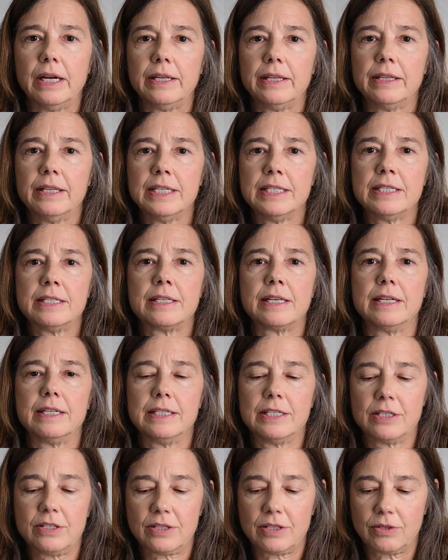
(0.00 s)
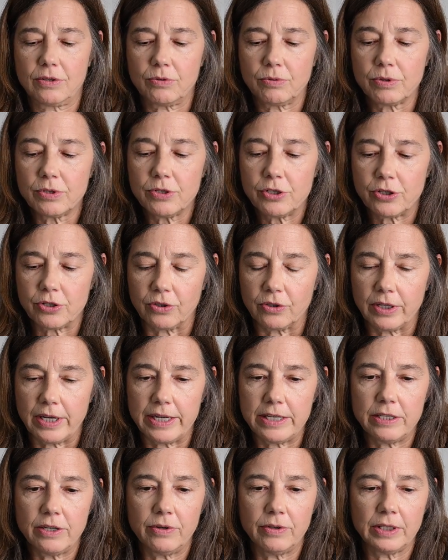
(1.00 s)
This is crucial.
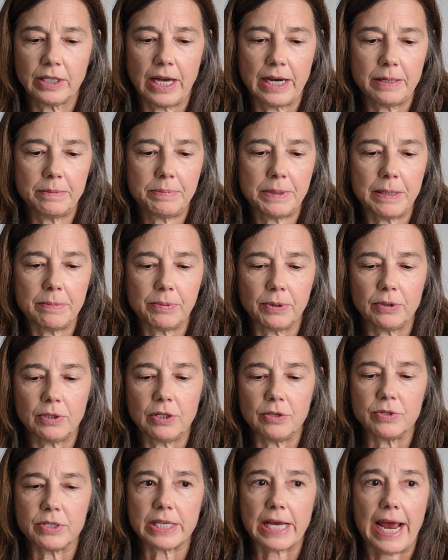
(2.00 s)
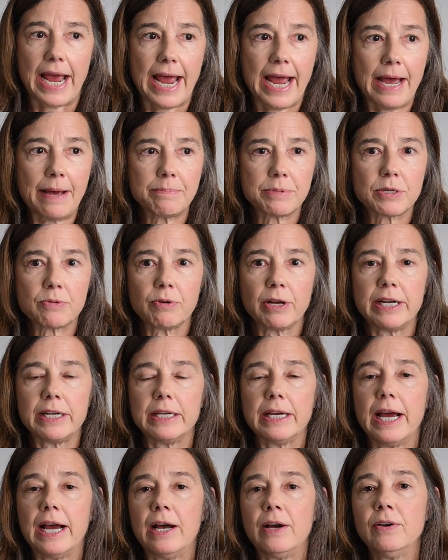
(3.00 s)
I know a lot of people use apps right
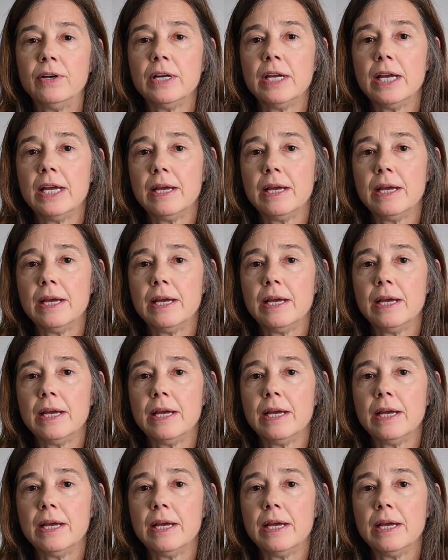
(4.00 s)
now.